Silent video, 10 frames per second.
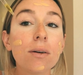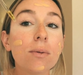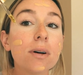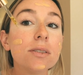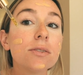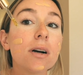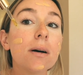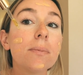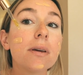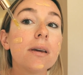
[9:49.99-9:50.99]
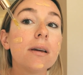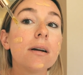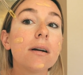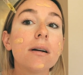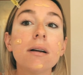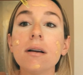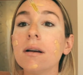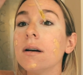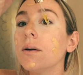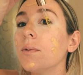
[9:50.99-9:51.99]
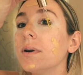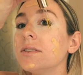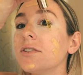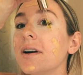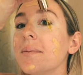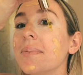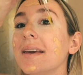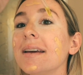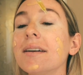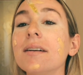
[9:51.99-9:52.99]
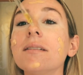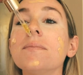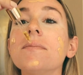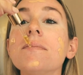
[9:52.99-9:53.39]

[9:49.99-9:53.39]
one drop here, one drop here,